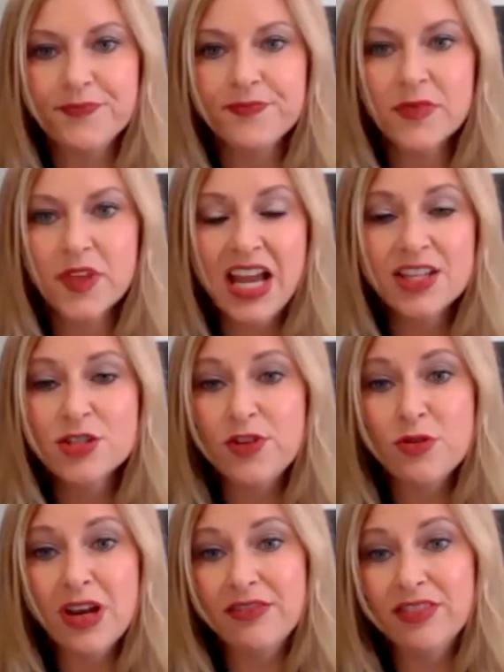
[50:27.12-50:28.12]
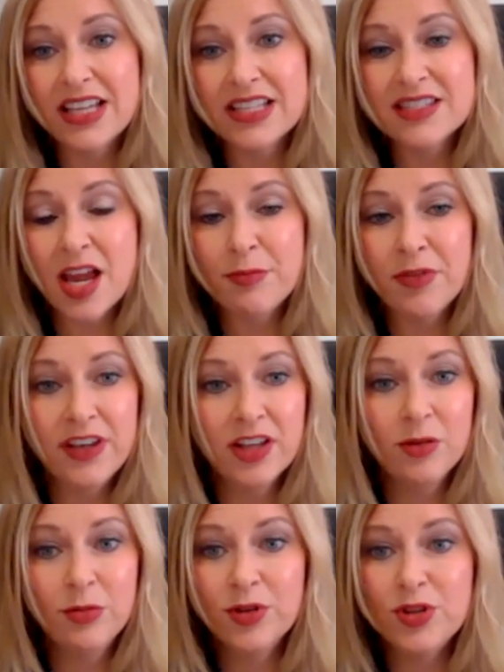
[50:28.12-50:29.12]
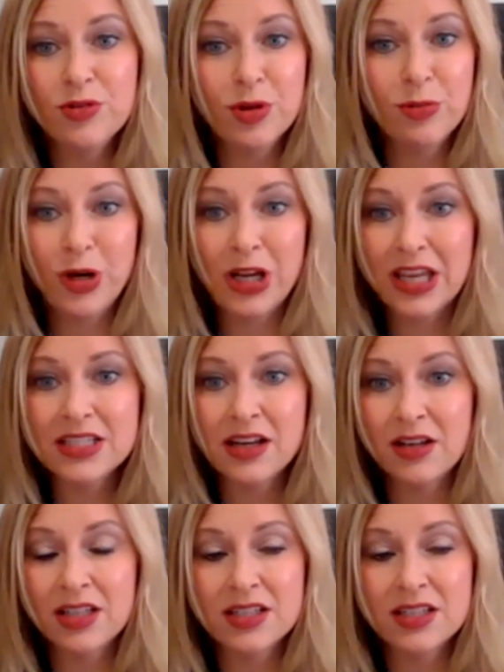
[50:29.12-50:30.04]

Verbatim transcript: yeah so if you have less time available you could break it down